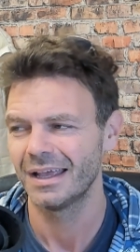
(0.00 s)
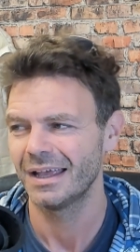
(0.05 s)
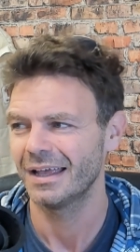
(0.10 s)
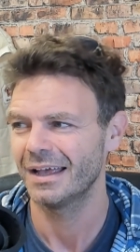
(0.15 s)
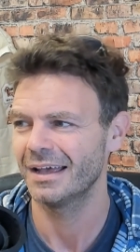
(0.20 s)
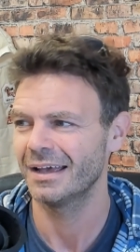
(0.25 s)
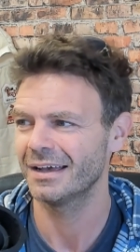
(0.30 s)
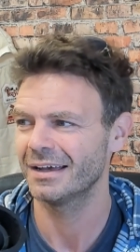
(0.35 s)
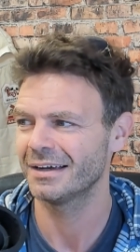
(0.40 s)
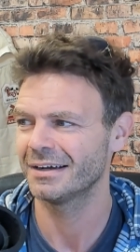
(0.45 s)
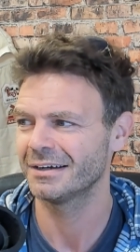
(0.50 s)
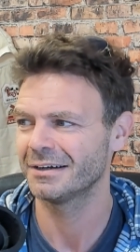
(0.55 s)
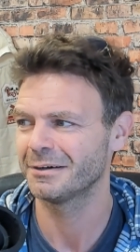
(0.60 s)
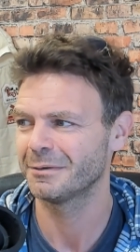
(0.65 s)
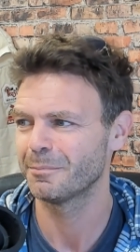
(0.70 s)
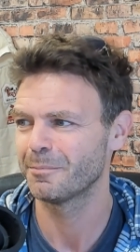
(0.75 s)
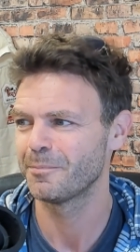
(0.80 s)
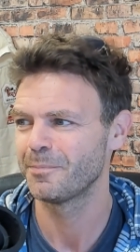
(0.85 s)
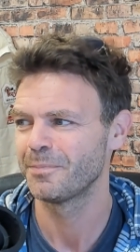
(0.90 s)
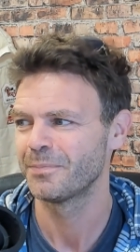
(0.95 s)

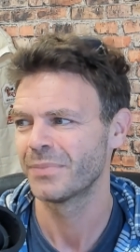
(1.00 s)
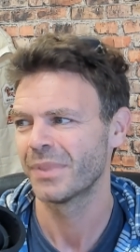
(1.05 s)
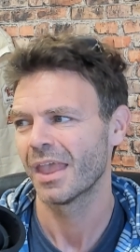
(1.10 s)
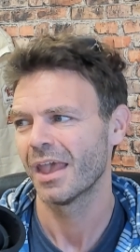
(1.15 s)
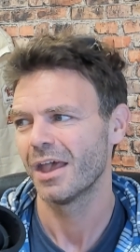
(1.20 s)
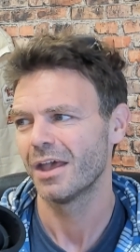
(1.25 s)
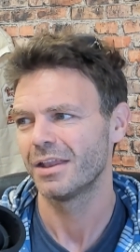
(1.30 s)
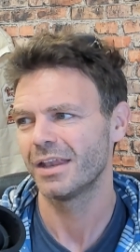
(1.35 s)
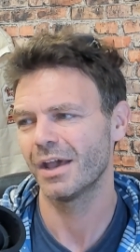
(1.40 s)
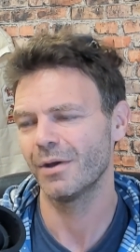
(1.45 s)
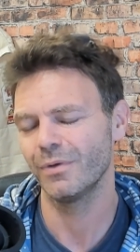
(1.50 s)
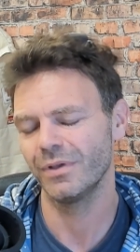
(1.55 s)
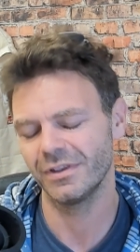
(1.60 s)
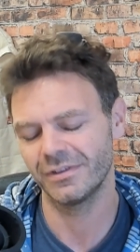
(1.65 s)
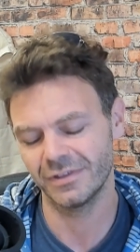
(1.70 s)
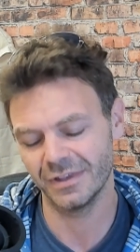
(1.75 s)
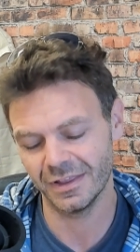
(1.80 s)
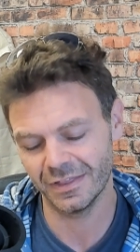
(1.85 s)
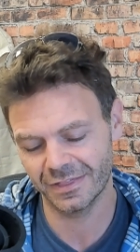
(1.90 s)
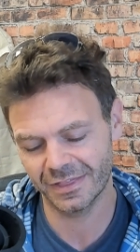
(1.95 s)
Um, now, you
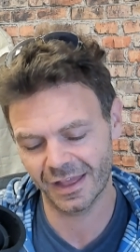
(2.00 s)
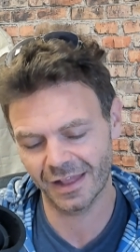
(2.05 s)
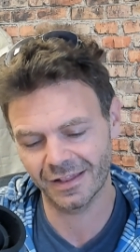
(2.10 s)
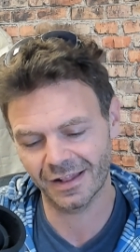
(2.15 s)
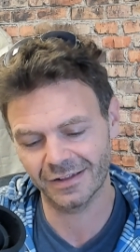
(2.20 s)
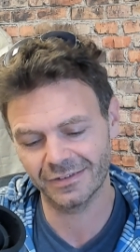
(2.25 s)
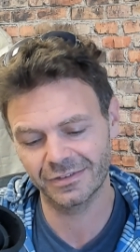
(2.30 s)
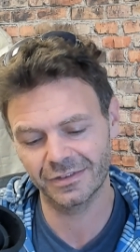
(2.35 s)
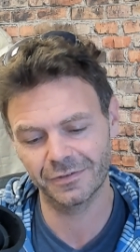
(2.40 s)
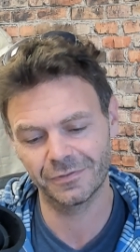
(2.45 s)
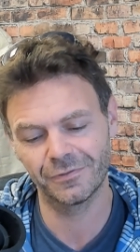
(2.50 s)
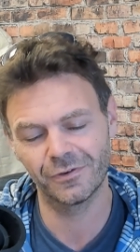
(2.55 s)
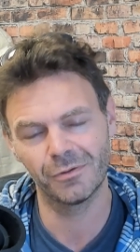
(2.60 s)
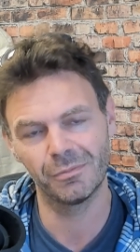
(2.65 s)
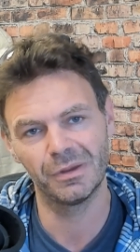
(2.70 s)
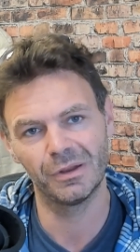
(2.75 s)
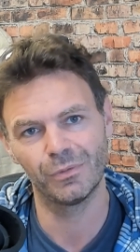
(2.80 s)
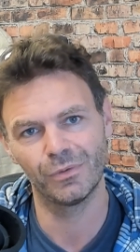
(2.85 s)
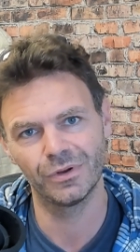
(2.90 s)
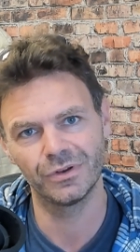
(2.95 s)
see, then that's the
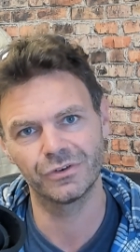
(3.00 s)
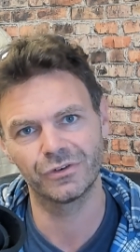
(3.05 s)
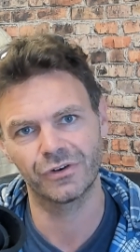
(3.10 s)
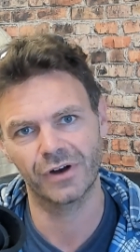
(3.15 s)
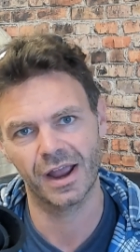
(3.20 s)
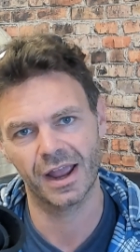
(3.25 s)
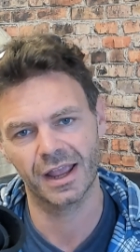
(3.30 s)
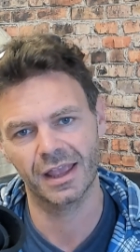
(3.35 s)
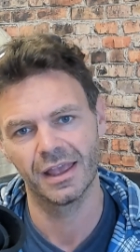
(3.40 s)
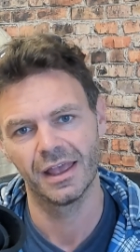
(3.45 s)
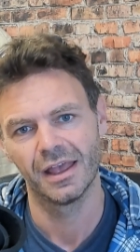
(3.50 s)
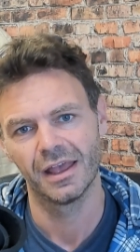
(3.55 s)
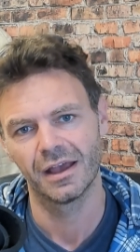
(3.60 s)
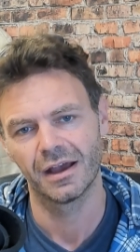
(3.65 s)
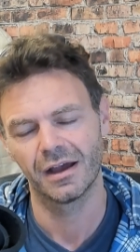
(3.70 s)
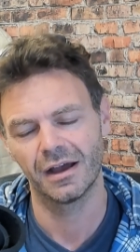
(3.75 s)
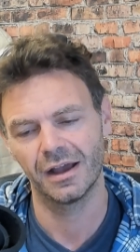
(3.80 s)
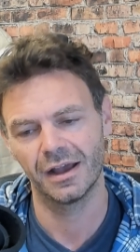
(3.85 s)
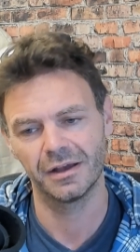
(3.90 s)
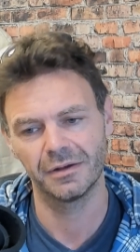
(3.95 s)
Formula One track.
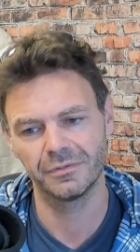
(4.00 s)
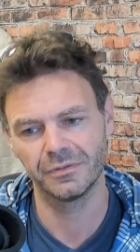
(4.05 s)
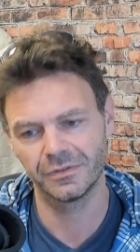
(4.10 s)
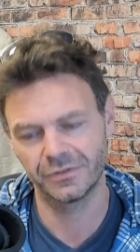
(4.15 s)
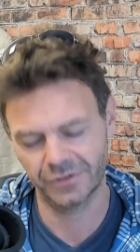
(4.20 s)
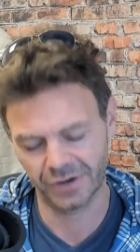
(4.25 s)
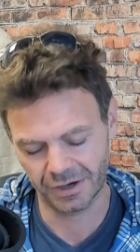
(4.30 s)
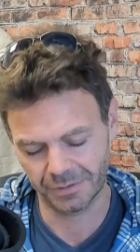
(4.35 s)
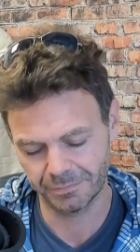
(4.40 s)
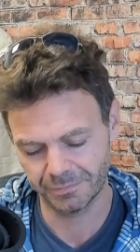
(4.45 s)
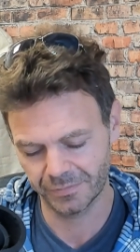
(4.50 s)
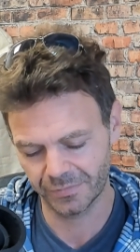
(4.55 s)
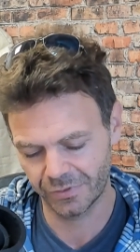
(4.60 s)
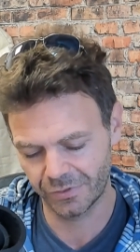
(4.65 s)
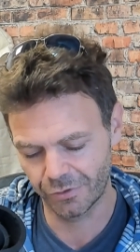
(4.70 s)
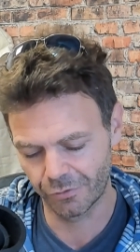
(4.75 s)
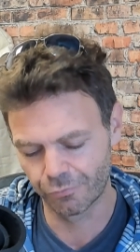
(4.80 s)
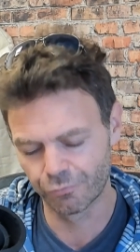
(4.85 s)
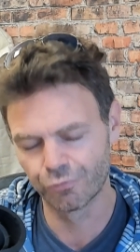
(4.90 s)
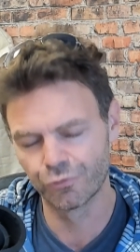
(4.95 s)
Uh, sorry,
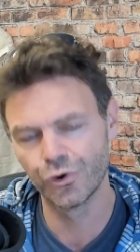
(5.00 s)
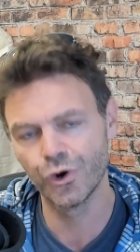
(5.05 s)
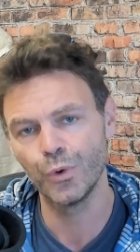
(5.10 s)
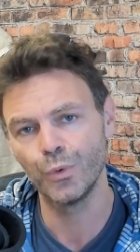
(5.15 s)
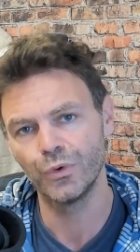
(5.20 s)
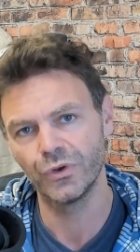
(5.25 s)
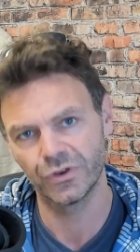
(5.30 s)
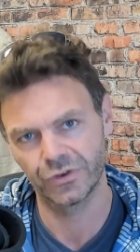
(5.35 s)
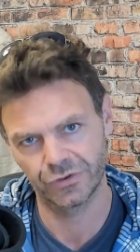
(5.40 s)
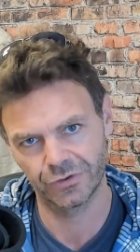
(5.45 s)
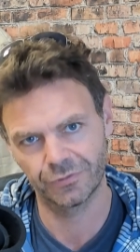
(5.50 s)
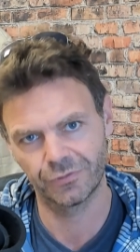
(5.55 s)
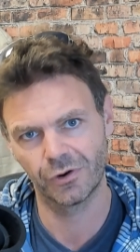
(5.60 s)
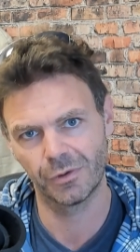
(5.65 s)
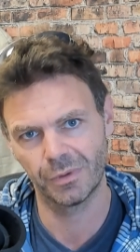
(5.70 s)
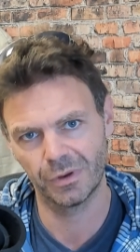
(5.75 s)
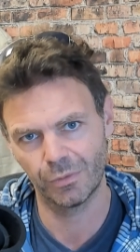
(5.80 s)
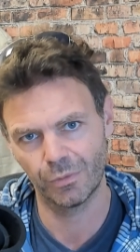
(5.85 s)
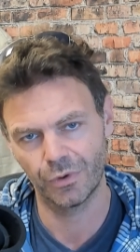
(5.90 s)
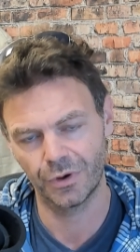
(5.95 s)
the route to
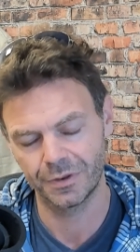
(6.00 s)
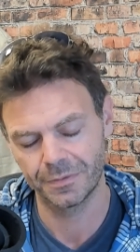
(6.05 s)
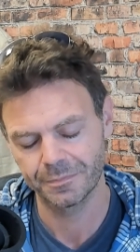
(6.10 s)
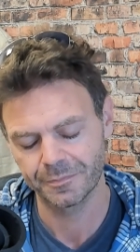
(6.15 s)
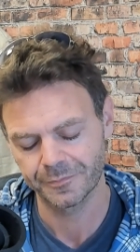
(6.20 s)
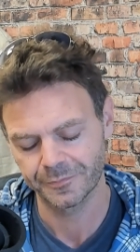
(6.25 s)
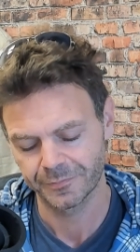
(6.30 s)
Formula One.